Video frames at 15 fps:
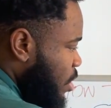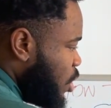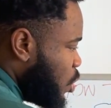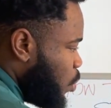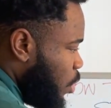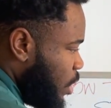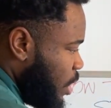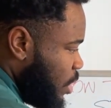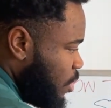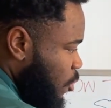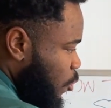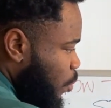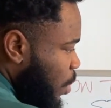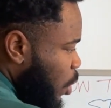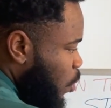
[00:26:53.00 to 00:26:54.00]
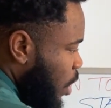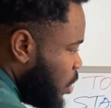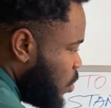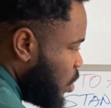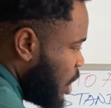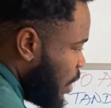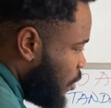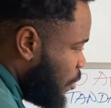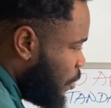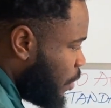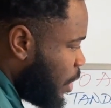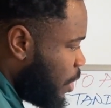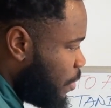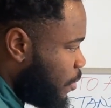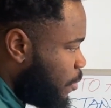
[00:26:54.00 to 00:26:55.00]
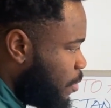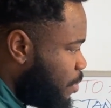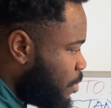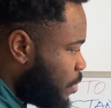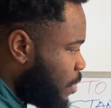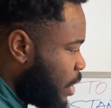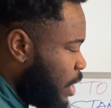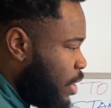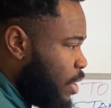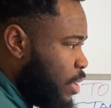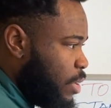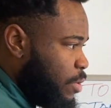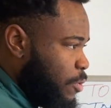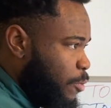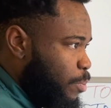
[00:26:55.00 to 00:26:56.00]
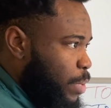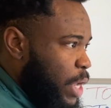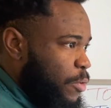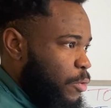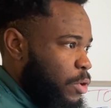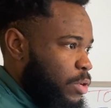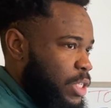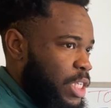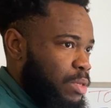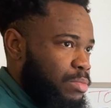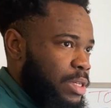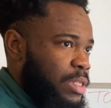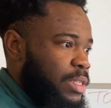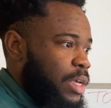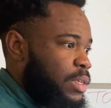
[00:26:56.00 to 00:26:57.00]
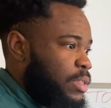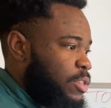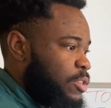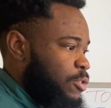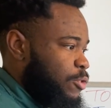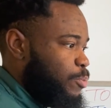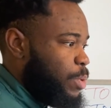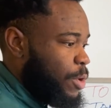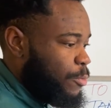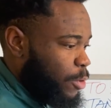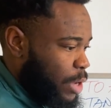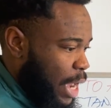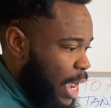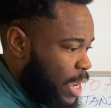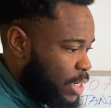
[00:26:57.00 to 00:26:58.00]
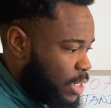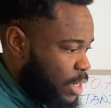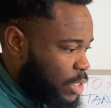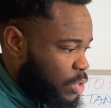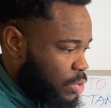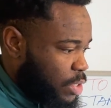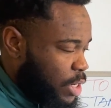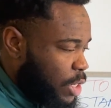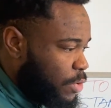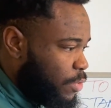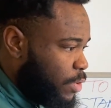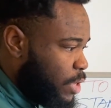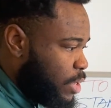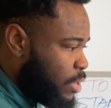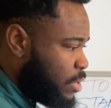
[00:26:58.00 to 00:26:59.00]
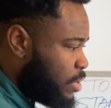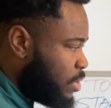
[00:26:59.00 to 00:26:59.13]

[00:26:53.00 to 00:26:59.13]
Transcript: this money, you've paid 1275, you've paid for your TB test, you've paid for your IHS surcharge fee.